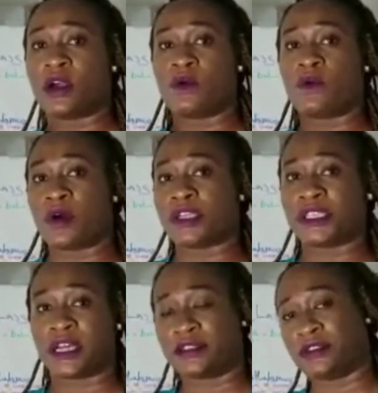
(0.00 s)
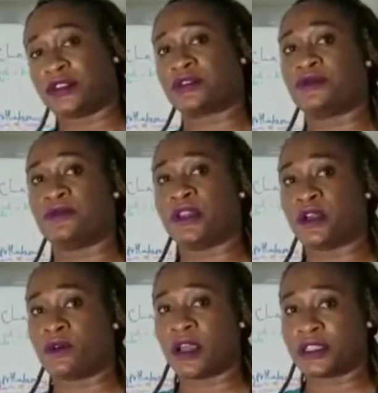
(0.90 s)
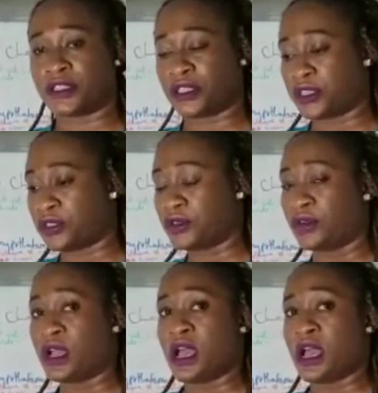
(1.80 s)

Watch out, this could be a question too,